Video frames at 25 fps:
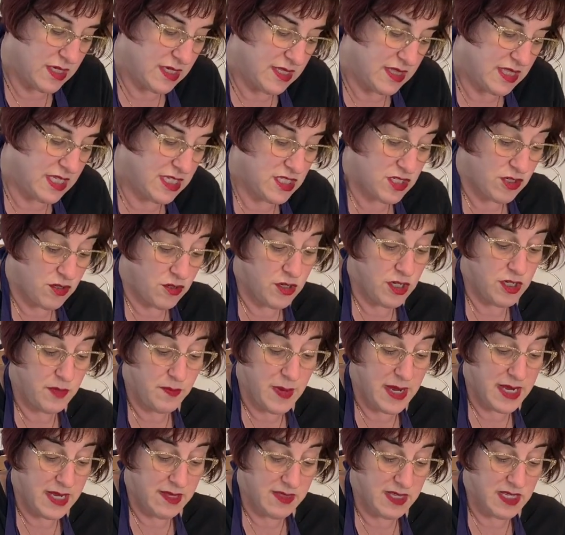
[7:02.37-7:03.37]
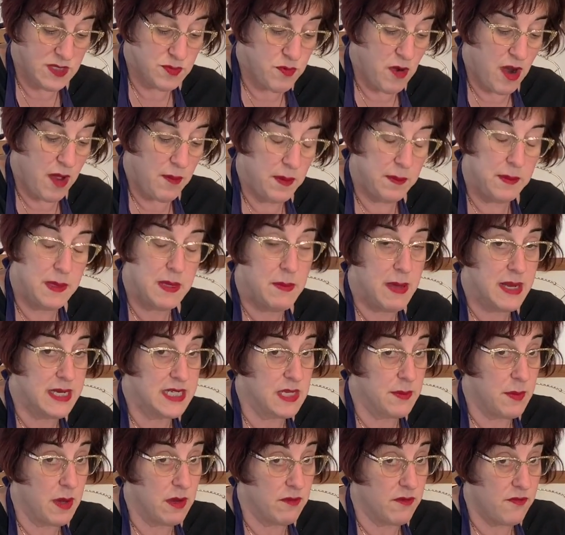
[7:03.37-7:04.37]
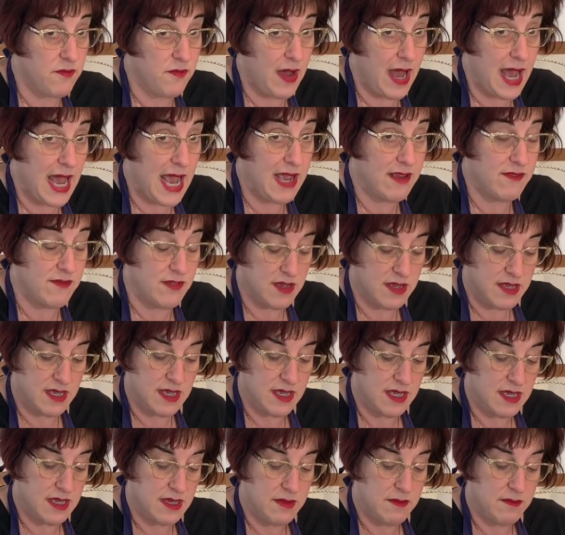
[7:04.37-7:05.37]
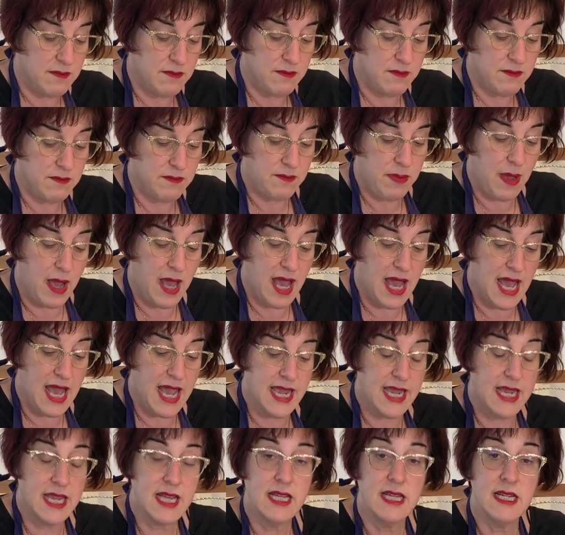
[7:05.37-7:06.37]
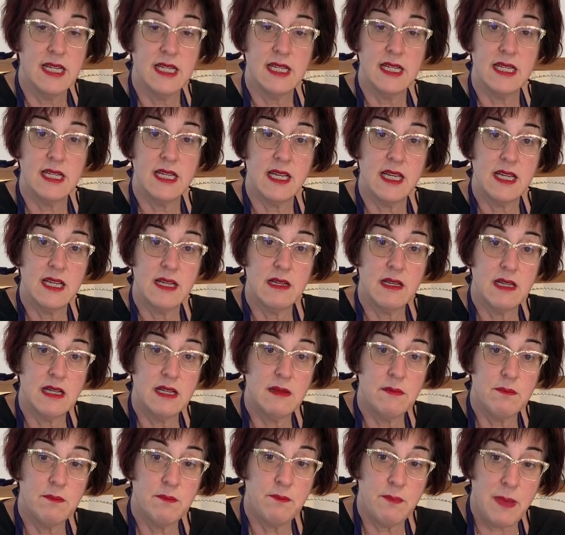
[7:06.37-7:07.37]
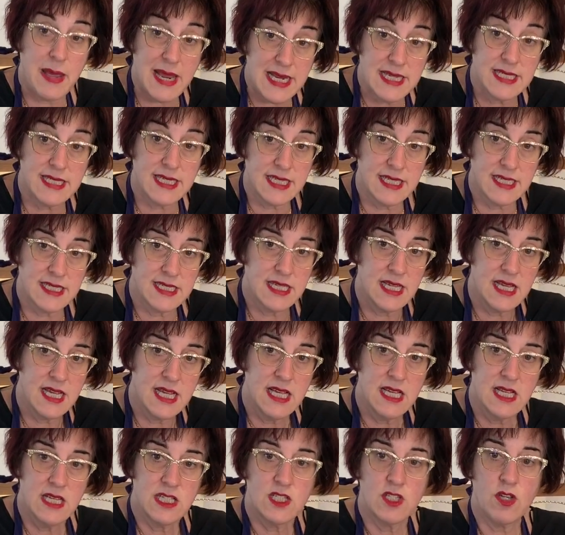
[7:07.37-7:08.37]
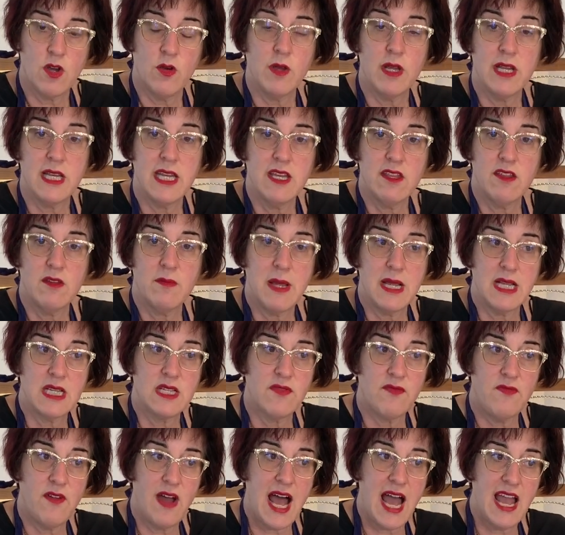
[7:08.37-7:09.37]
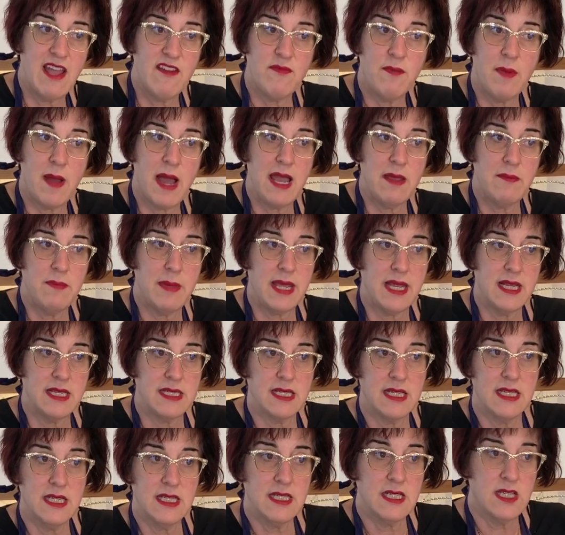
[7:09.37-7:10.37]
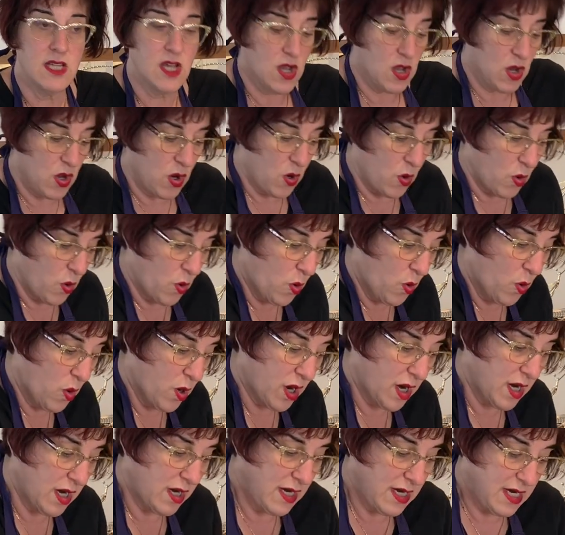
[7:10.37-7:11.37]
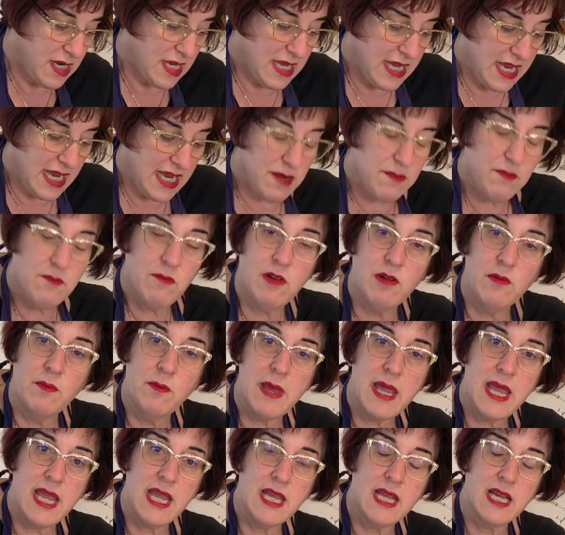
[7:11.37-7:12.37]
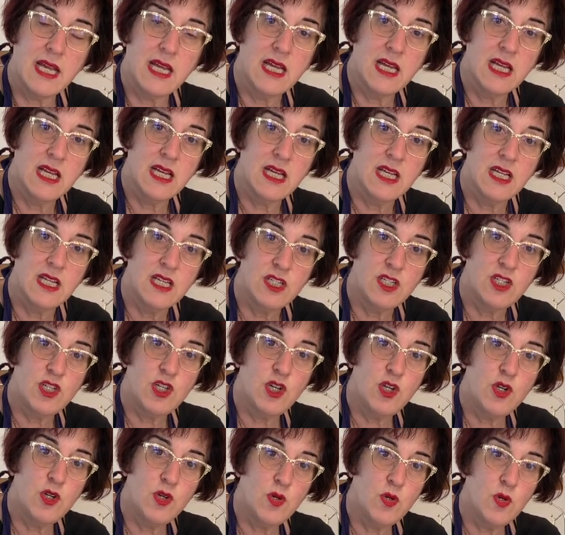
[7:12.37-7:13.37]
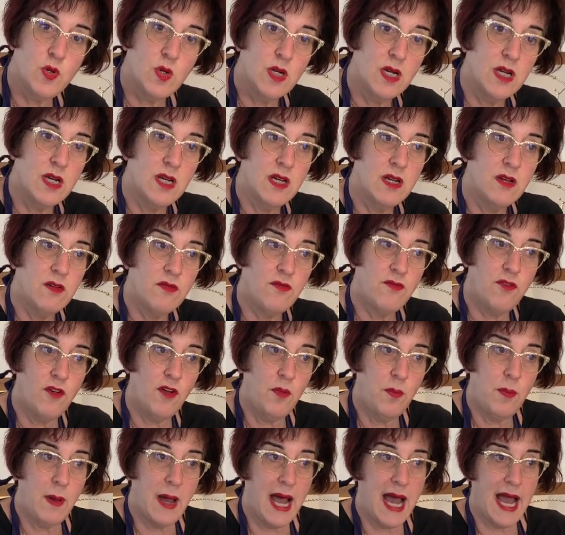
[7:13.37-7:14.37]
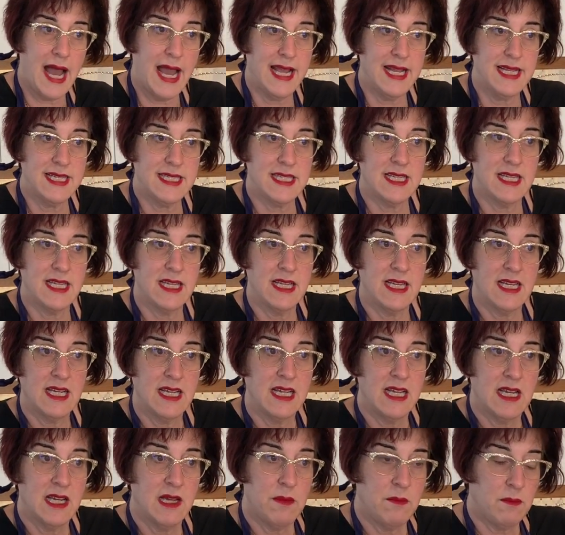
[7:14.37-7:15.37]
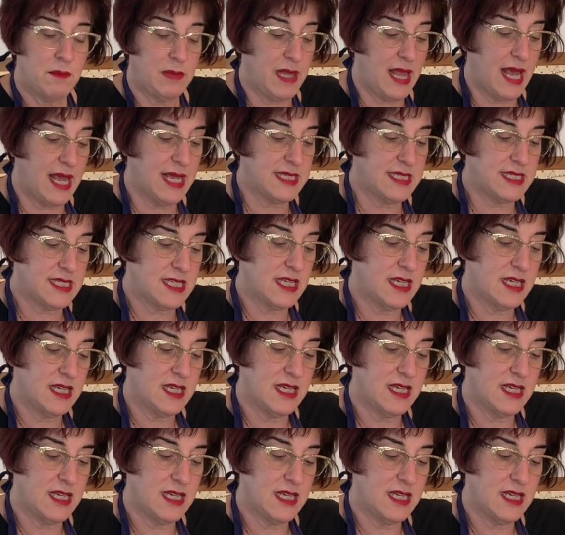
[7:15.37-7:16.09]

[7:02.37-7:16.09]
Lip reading: this probably makes about 5 pie bases. So it either makes 5 pie bases or it will make 2 full pies plus